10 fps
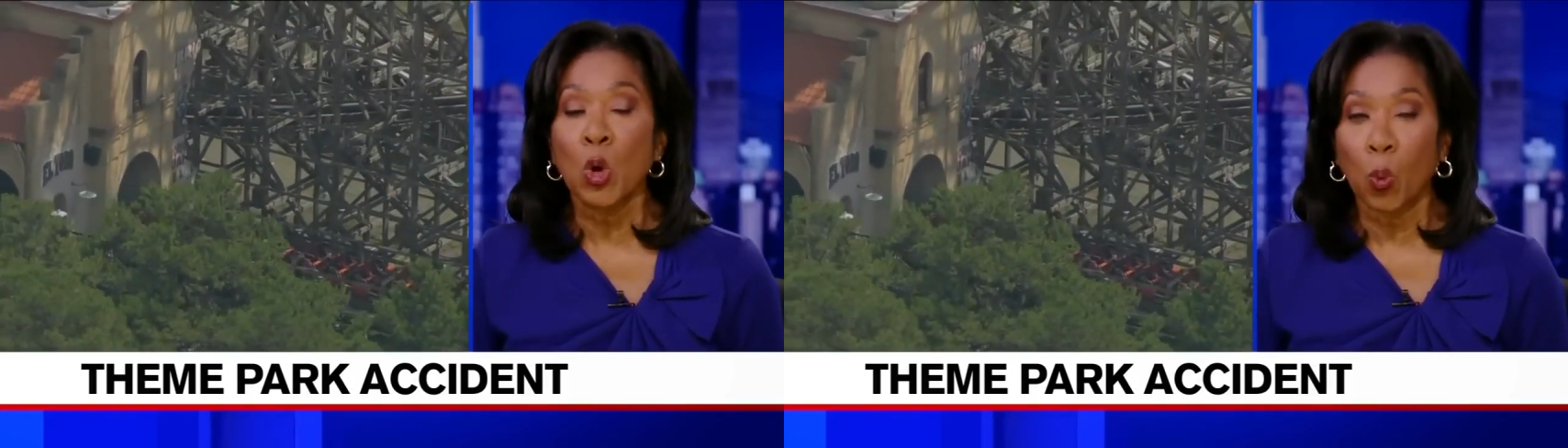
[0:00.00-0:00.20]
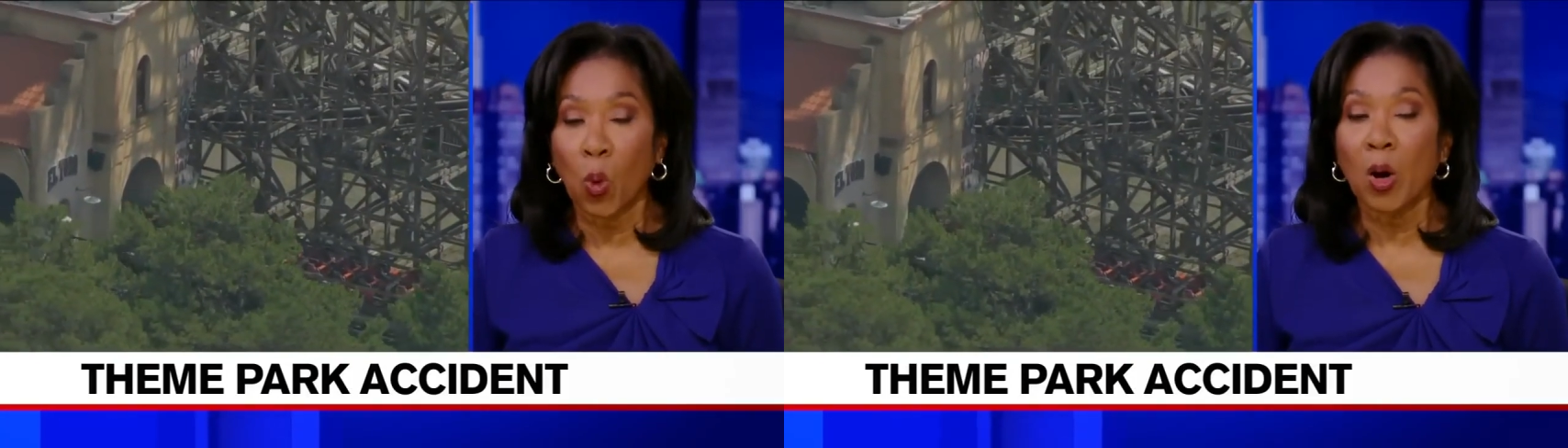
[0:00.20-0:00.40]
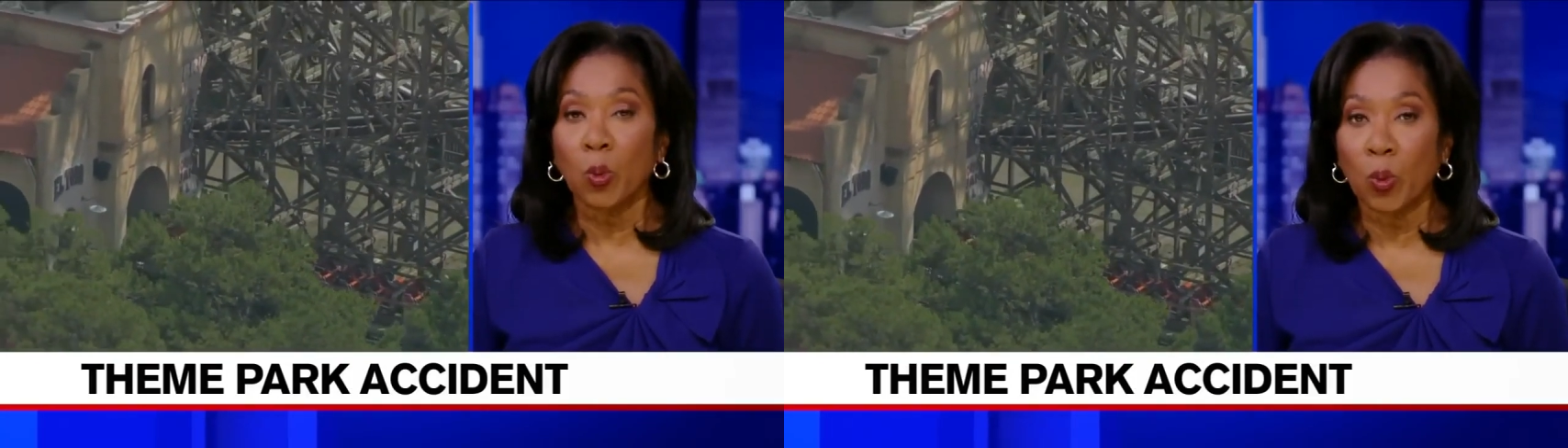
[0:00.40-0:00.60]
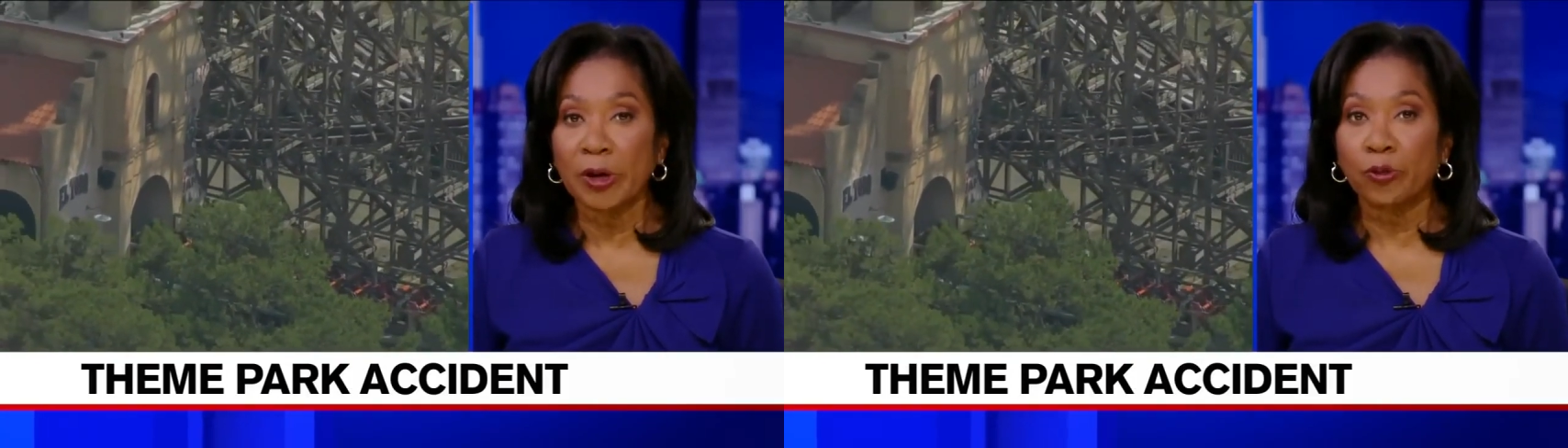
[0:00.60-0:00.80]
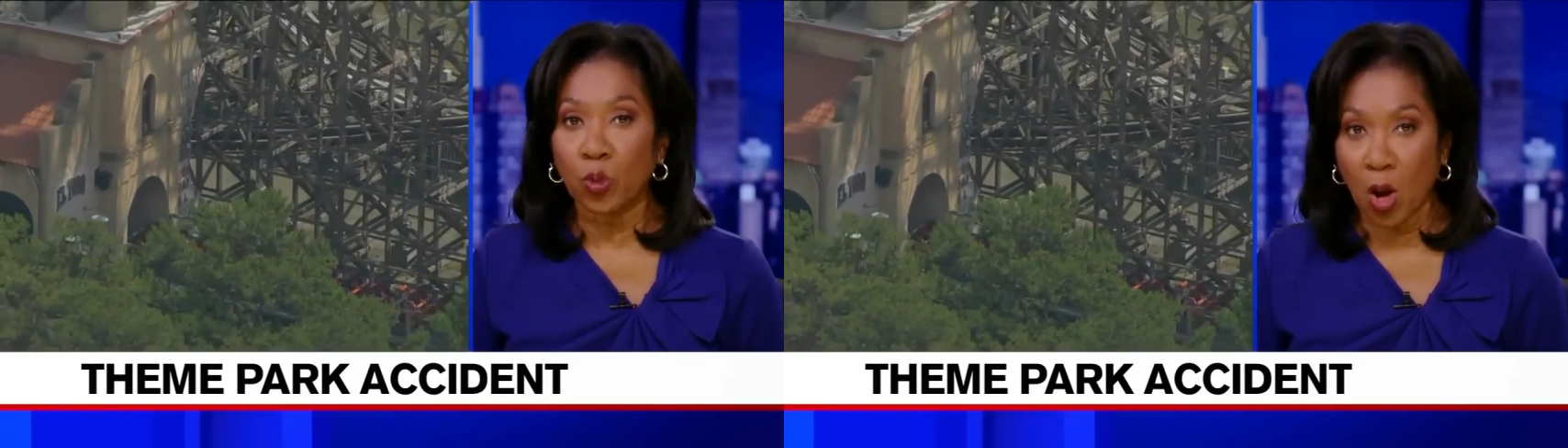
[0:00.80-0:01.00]
what
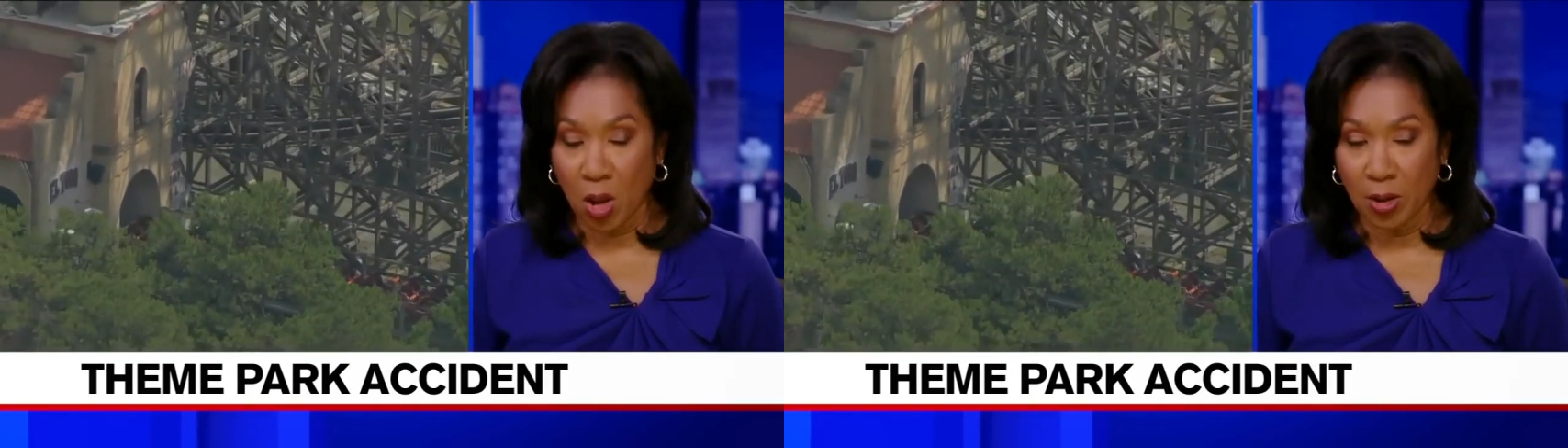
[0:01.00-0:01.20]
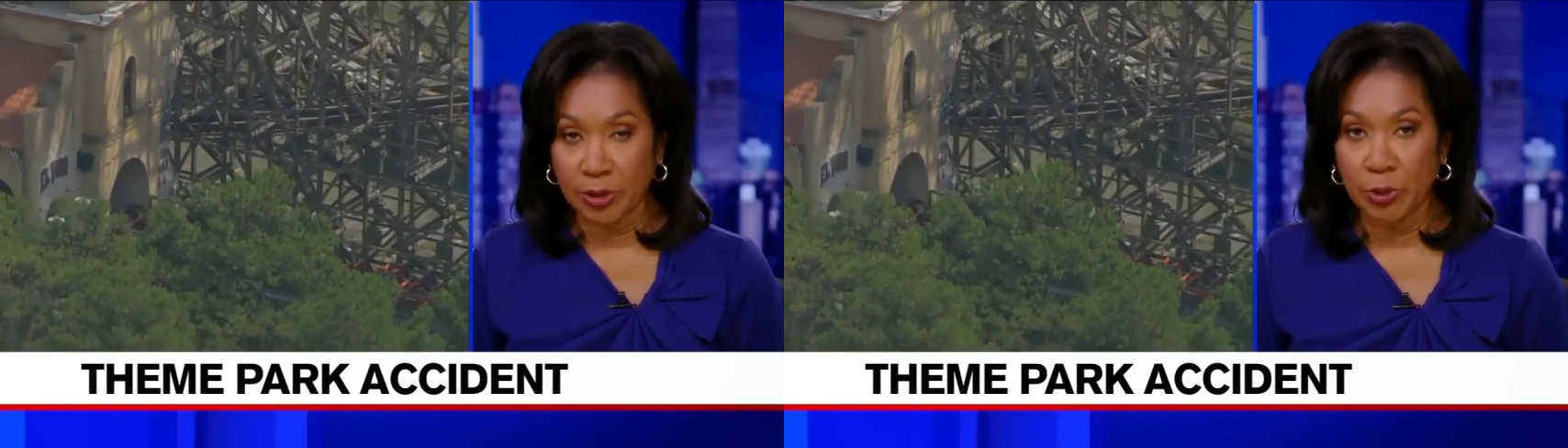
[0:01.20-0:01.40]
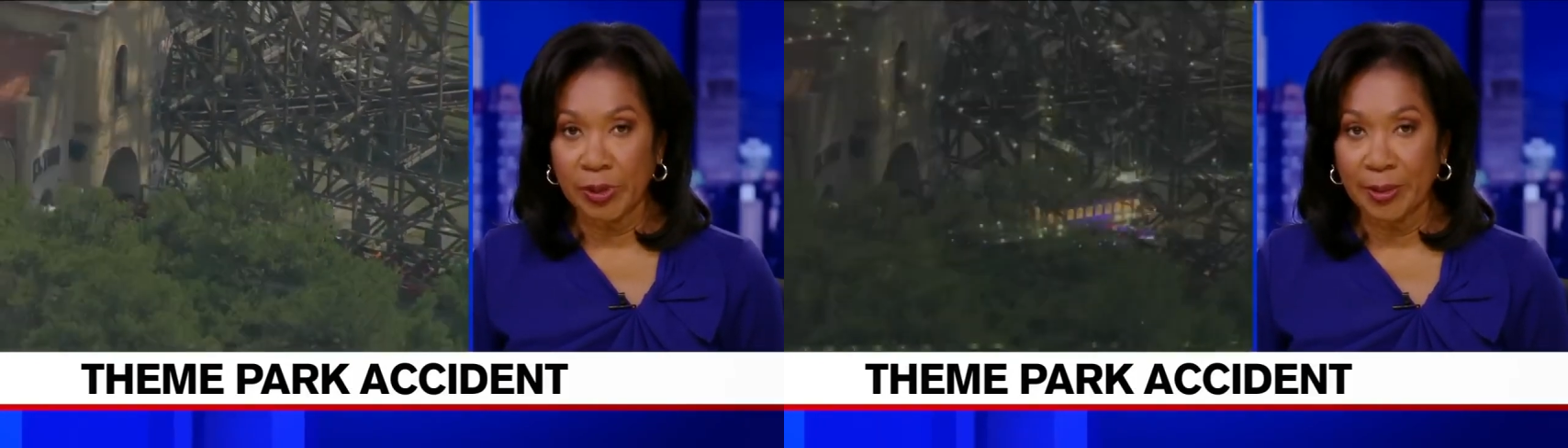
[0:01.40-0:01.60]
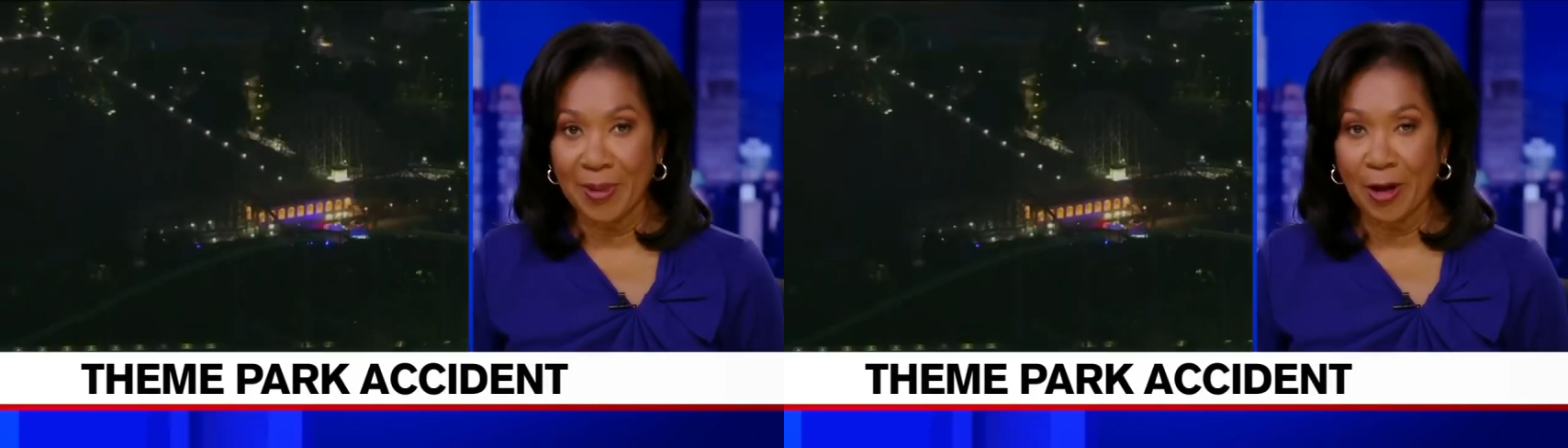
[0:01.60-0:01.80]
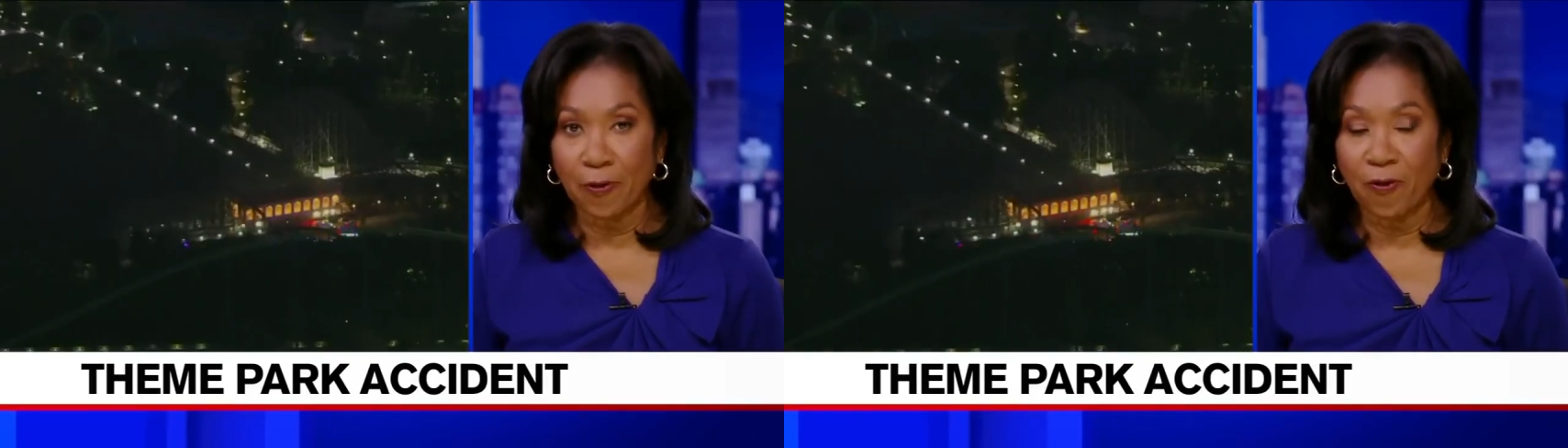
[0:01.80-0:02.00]
went wrong during a
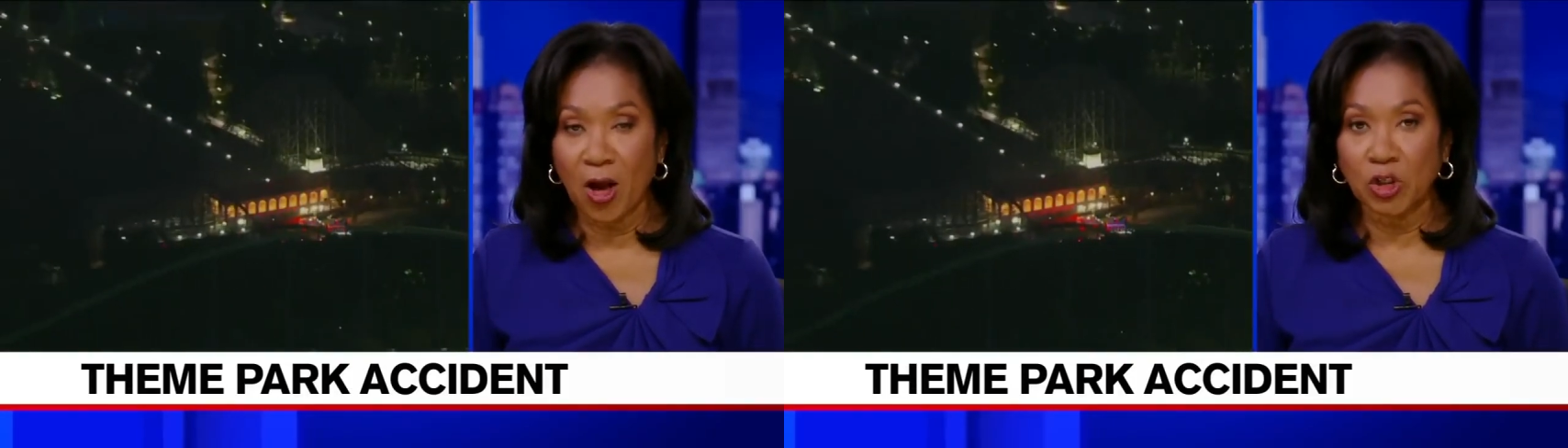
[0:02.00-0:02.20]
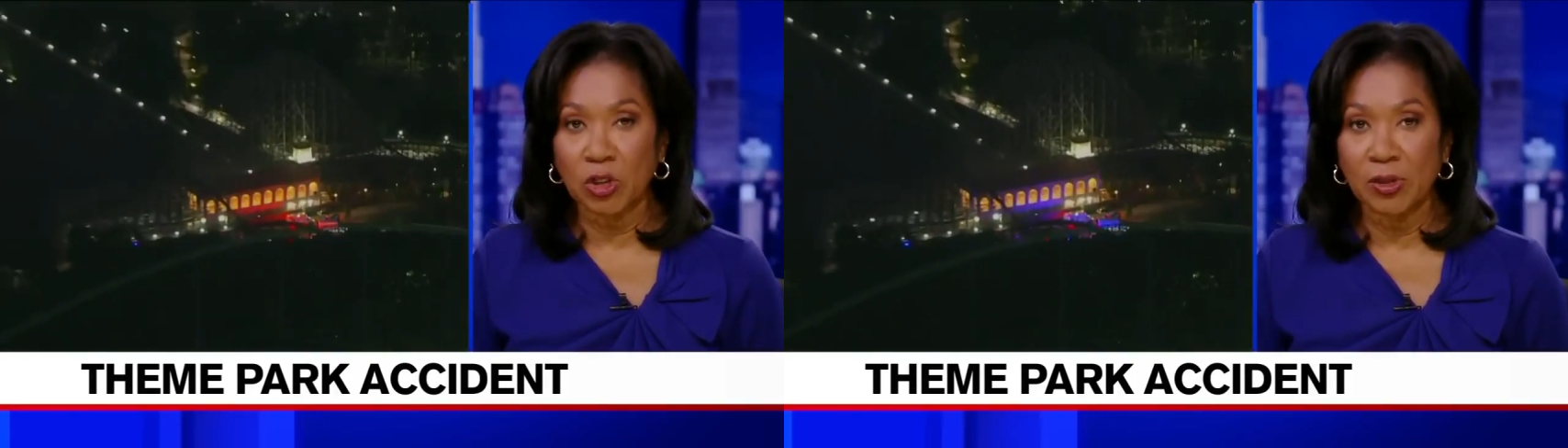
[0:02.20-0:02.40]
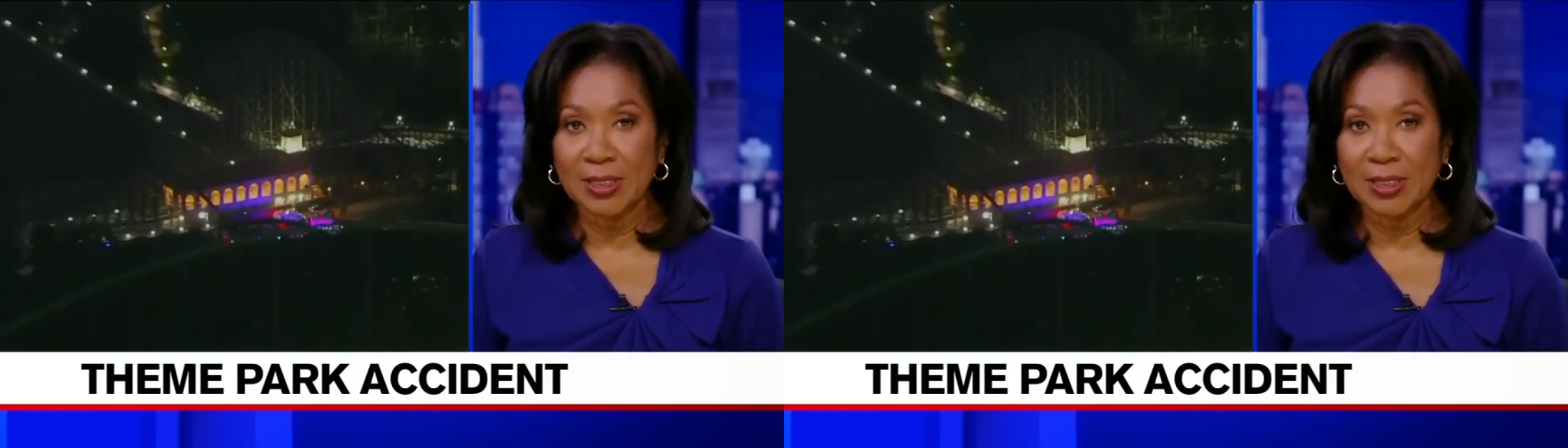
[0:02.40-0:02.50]
malfunction